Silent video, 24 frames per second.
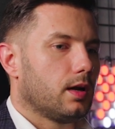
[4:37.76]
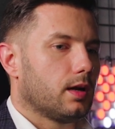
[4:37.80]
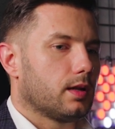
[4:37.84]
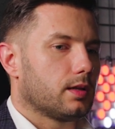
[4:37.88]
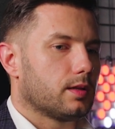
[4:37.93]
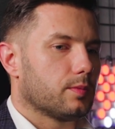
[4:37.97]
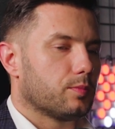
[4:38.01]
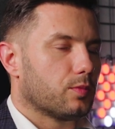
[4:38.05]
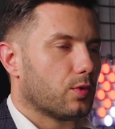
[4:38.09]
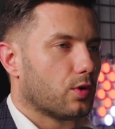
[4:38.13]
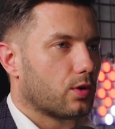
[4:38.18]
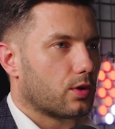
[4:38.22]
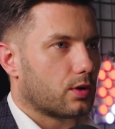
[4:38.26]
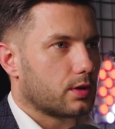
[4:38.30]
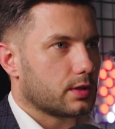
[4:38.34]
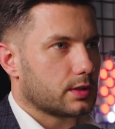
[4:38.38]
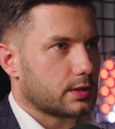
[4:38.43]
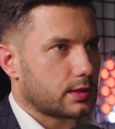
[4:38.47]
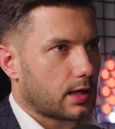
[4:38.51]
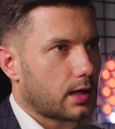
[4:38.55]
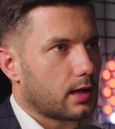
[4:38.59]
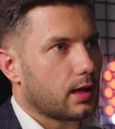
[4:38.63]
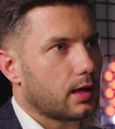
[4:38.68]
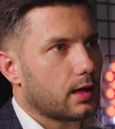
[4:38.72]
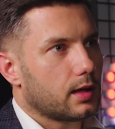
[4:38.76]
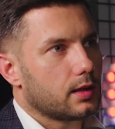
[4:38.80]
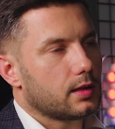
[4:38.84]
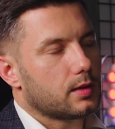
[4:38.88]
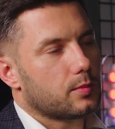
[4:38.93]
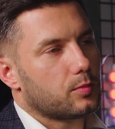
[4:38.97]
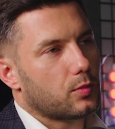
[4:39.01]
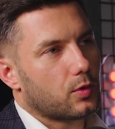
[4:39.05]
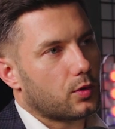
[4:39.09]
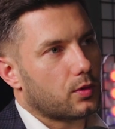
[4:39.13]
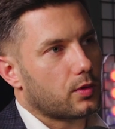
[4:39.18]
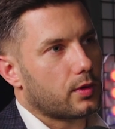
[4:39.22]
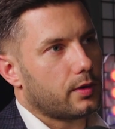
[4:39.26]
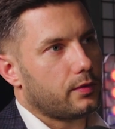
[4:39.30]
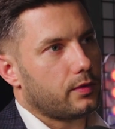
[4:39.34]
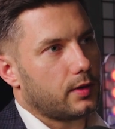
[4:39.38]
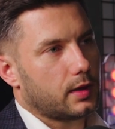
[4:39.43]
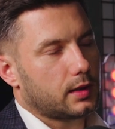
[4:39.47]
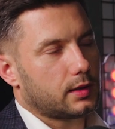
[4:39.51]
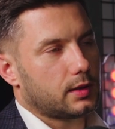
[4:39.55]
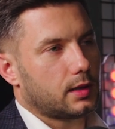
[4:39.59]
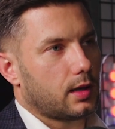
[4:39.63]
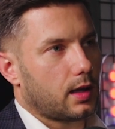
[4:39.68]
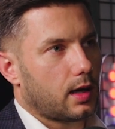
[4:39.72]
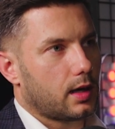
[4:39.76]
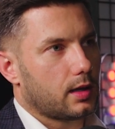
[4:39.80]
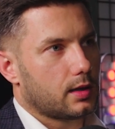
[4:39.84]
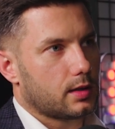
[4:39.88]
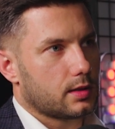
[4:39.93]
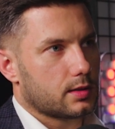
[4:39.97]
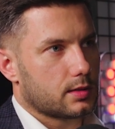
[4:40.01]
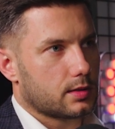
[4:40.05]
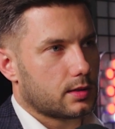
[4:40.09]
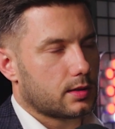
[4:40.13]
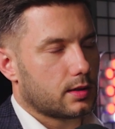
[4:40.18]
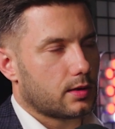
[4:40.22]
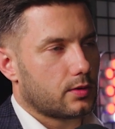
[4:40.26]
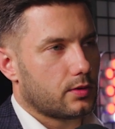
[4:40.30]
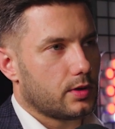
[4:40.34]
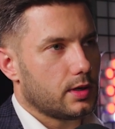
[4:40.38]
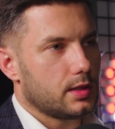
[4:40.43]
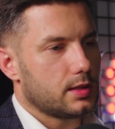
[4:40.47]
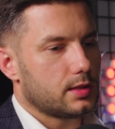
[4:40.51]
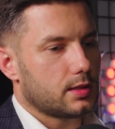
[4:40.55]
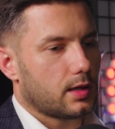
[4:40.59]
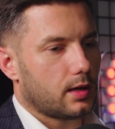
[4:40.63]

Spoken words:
the more sunlight, the more reflected light there is,